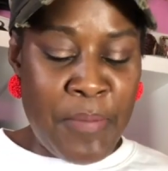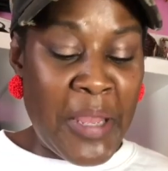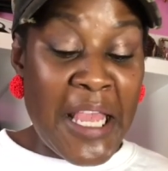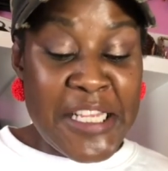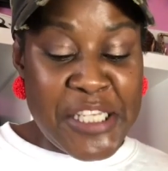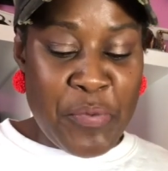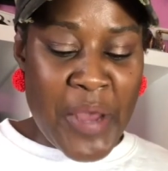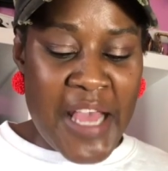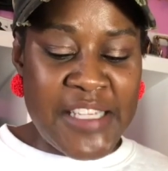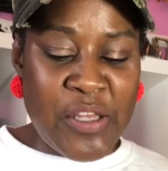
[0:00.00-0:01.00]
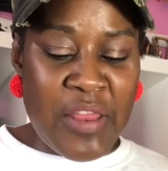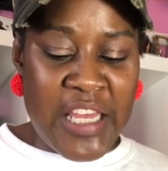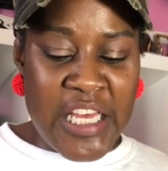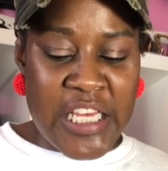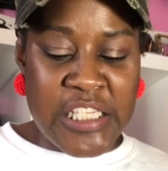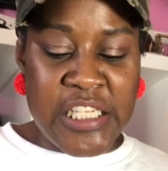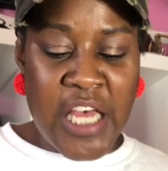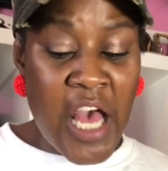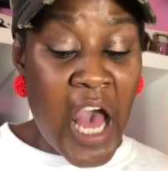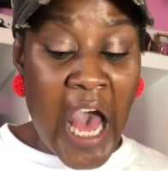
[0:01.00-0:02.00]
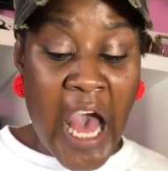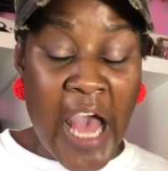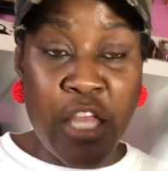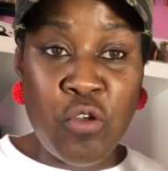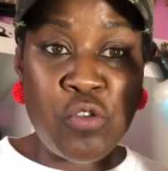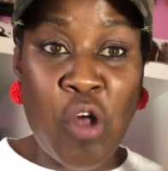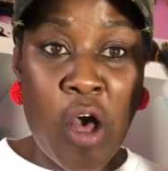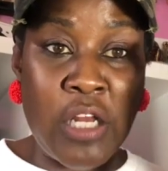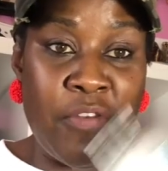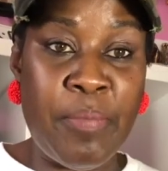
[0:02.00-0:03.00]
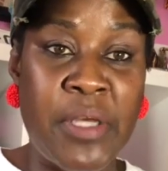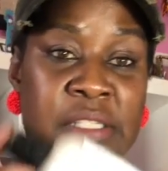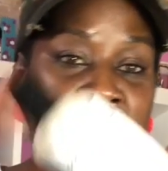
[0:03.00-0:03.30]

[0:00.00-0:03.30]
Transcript: But anyway, so this, I use all of it, but